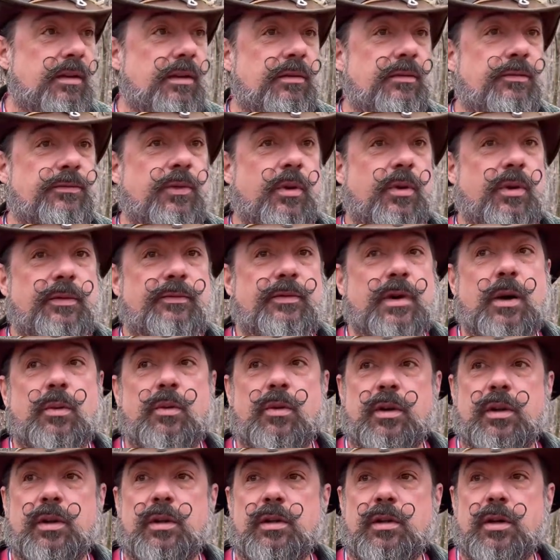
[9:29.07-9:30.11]
for if I
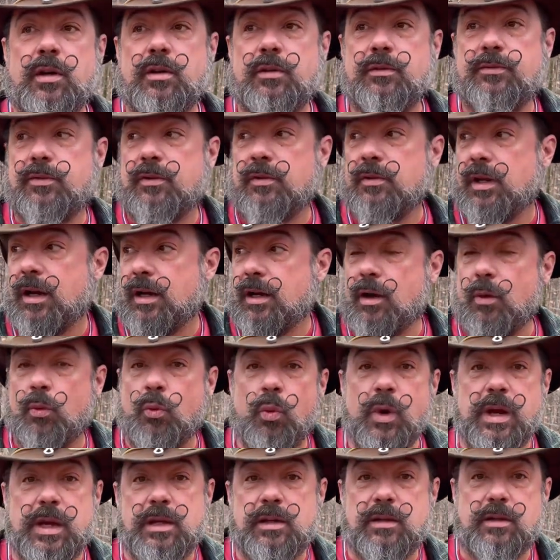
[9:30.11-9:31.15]
wanted to go for like a
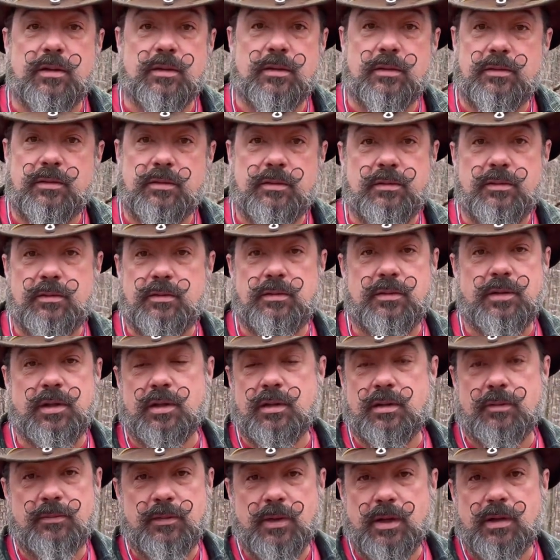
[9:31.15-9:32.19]
week or
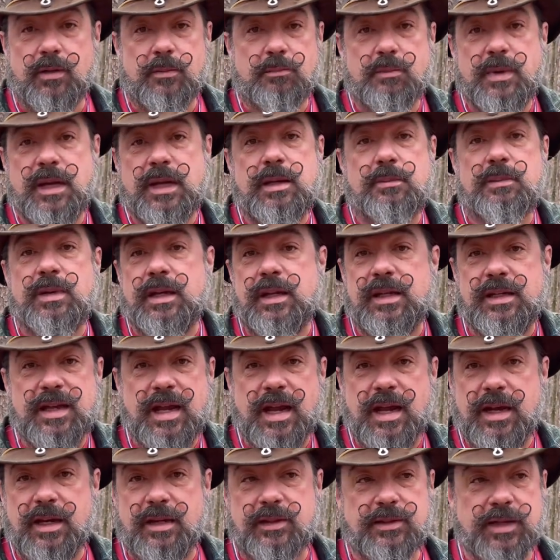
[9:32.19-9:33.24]
many, many
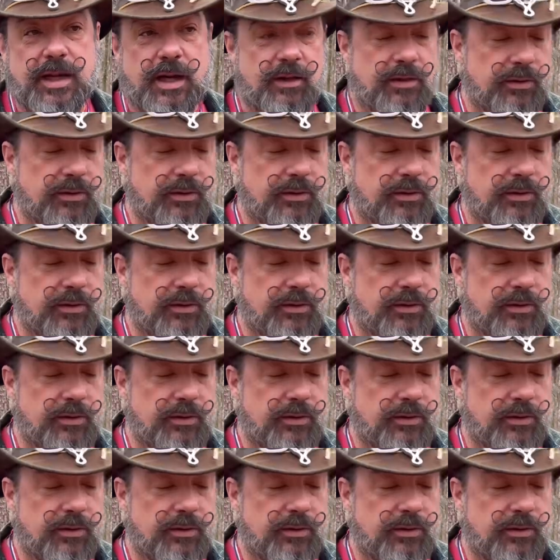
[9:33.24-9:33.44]
days out